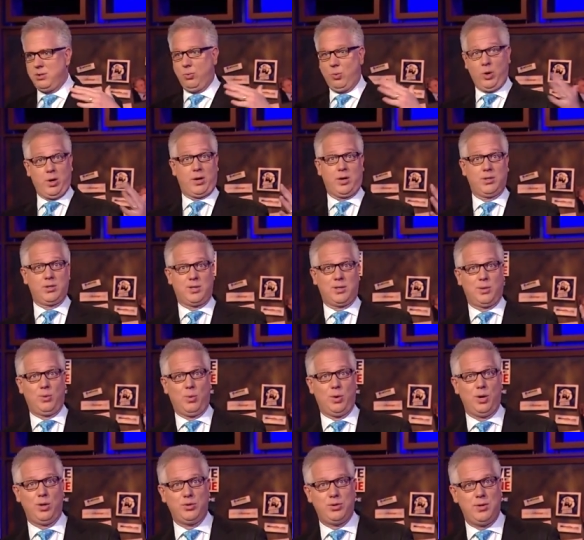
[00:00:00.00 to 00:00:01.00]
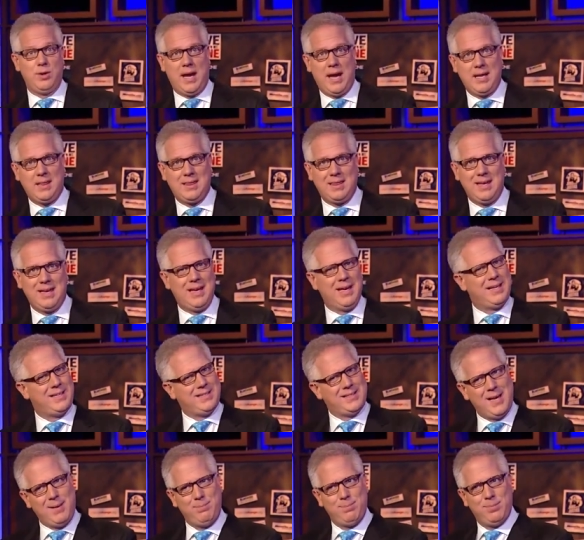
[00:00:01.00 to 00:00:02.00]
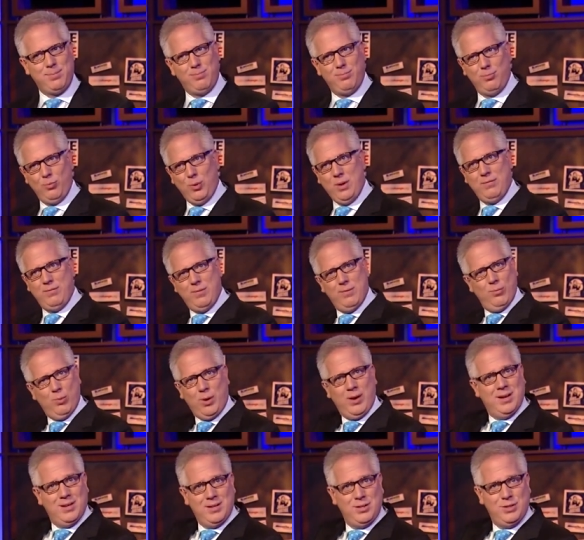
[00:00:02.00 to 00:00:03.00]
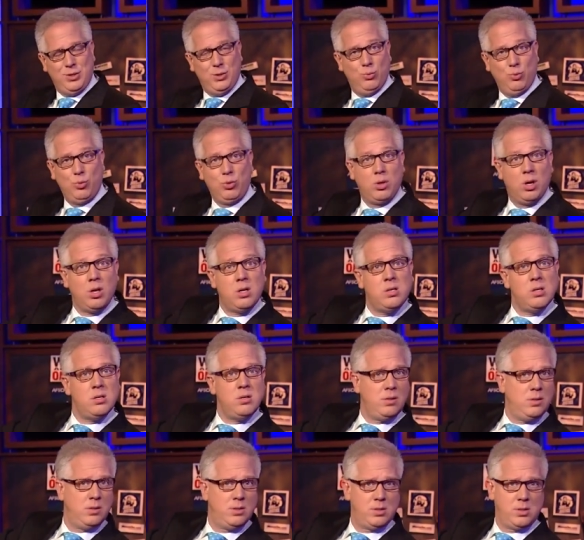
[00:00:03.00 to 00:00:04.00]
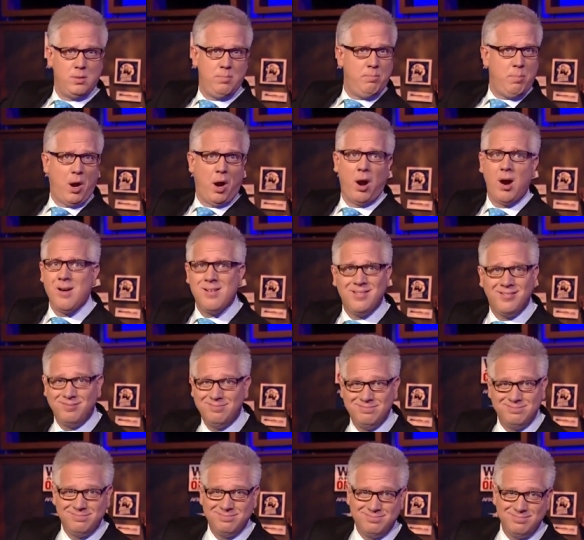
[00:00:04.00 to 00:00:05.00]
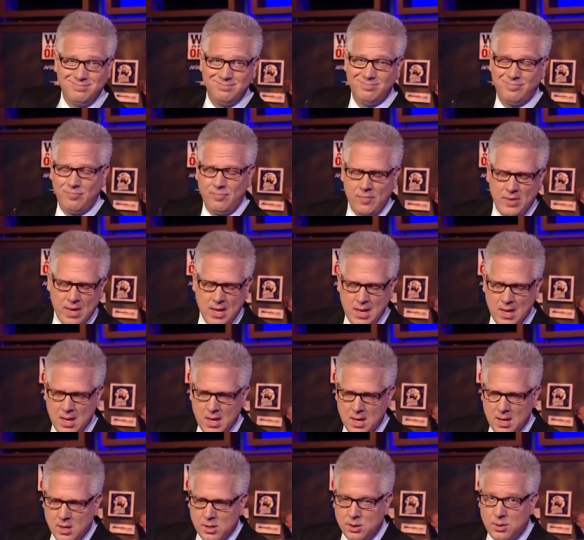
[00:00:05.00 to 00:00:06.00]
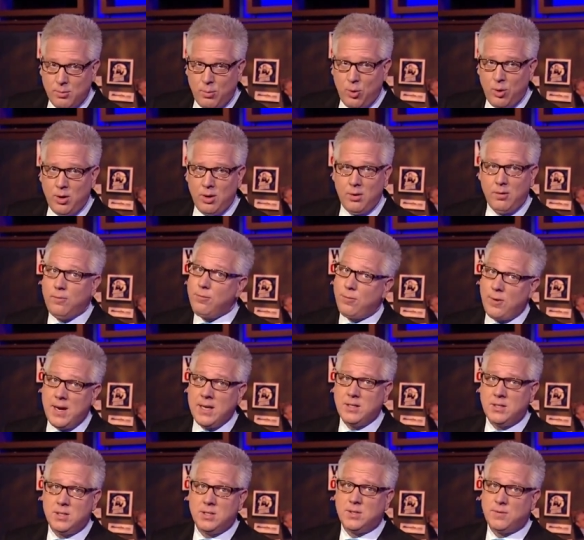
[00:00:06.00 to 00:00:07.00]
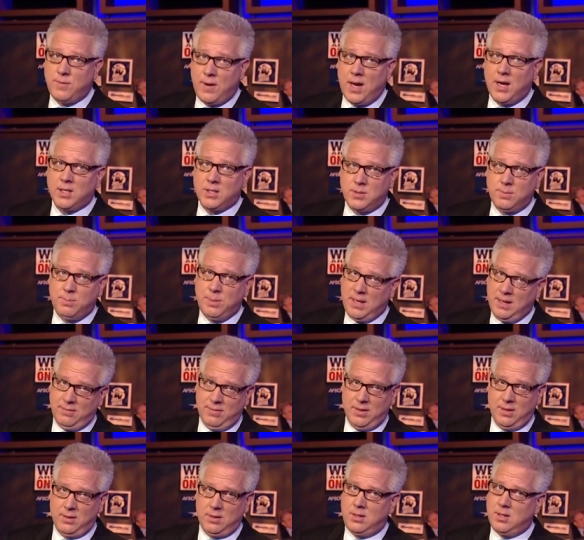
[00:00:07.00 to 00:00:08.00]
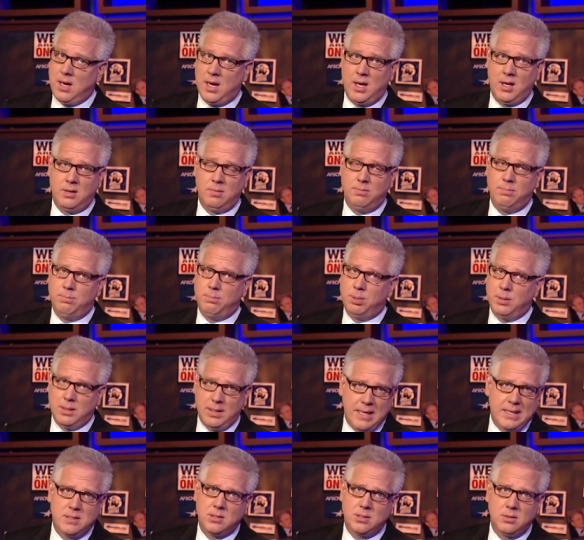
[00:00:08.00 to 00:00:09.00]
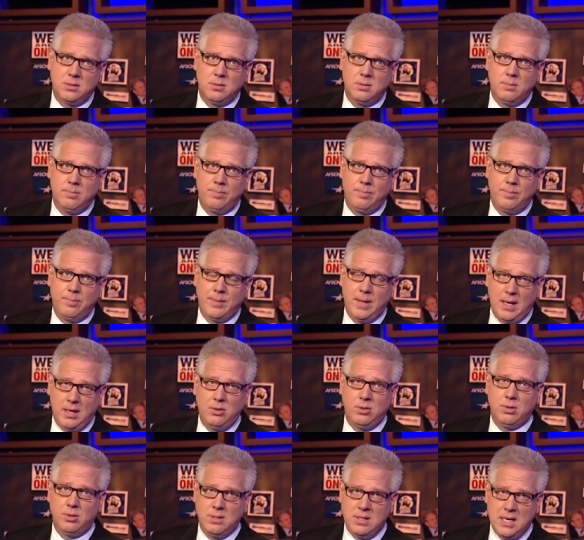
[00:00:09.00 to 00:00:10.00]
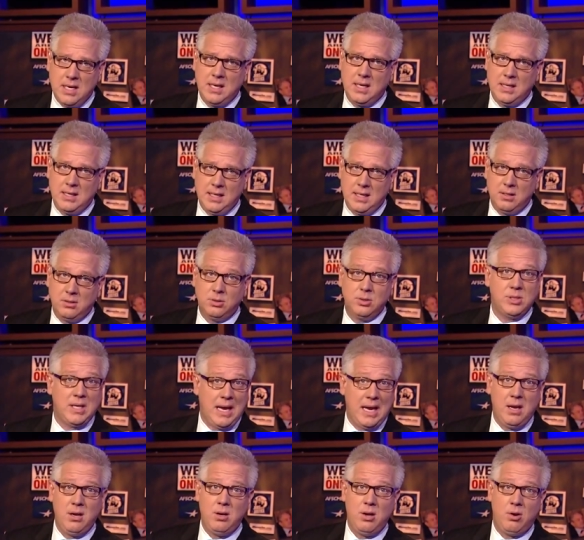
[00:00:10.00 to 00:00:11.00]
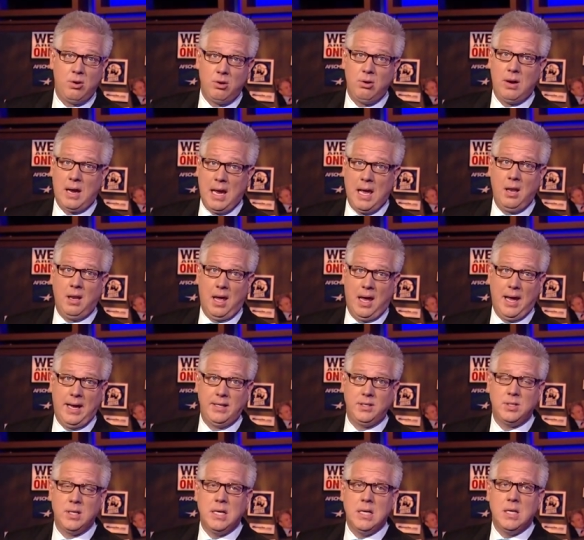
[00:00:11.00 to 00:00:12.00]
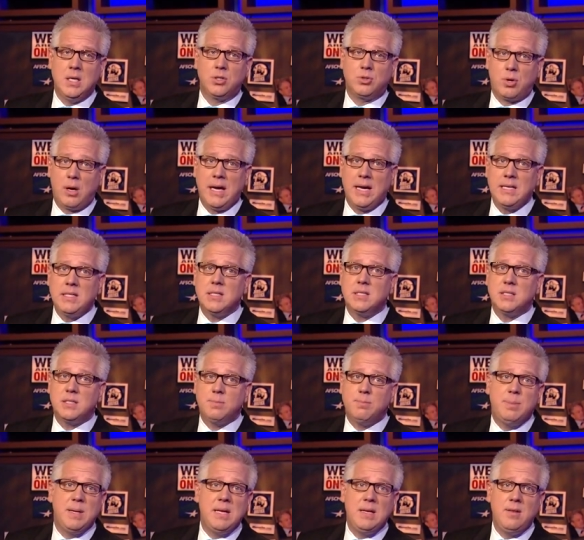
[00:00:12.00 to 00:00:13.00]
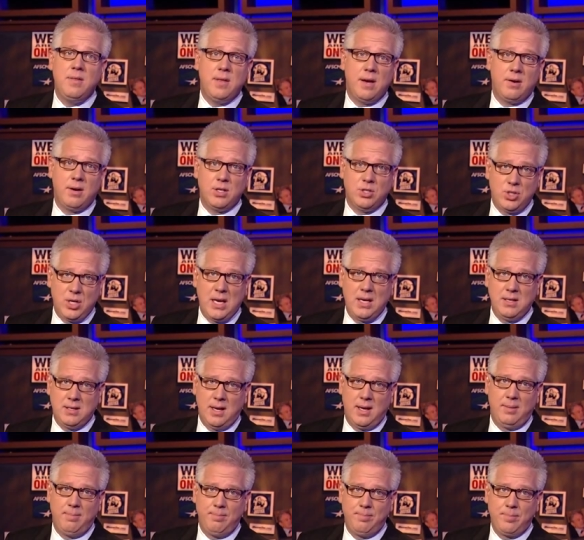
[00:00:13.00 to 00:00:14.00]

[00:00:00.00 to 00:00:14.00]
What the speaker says: Workers of the World Unite thing, except we're in Ugungan Bar. The more Frances Fox Piven, God bless her, and her knitting needles and her allies try to spin their agenda,